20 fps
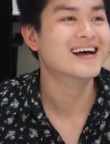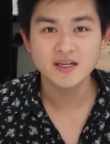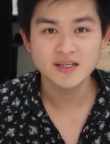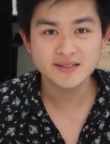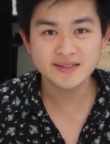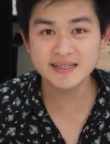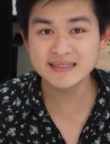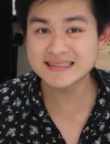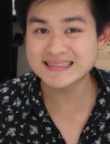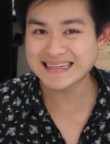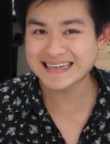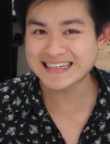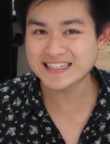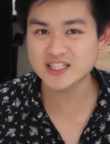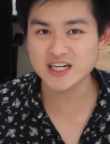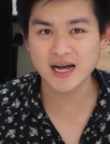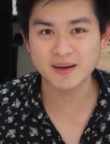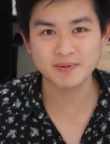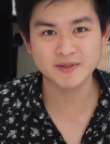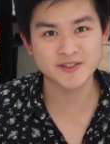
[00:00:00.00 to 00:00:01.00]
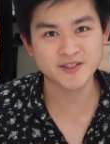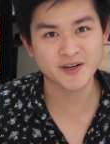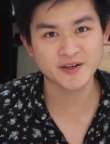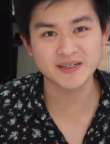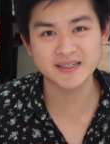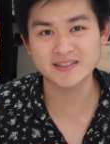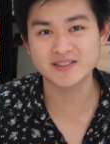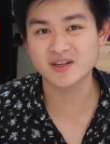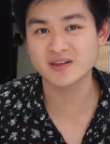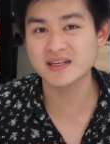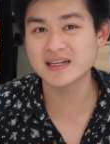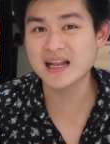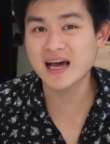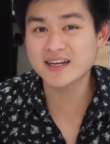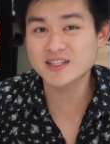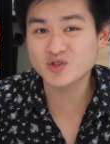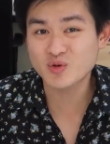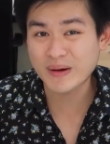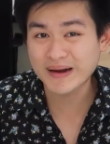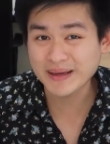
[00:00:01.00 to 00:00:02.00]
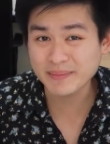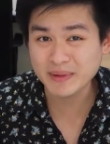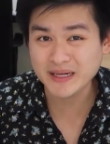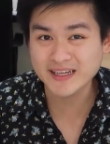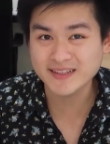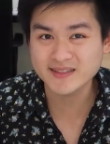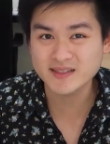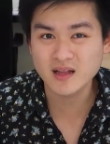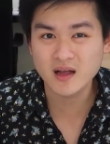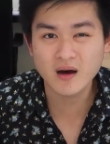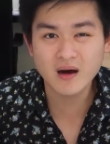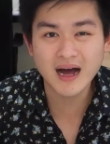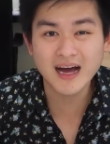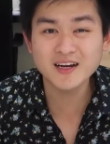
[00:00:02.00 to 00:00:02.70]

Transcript: Since each episode is only like 20 minutes long,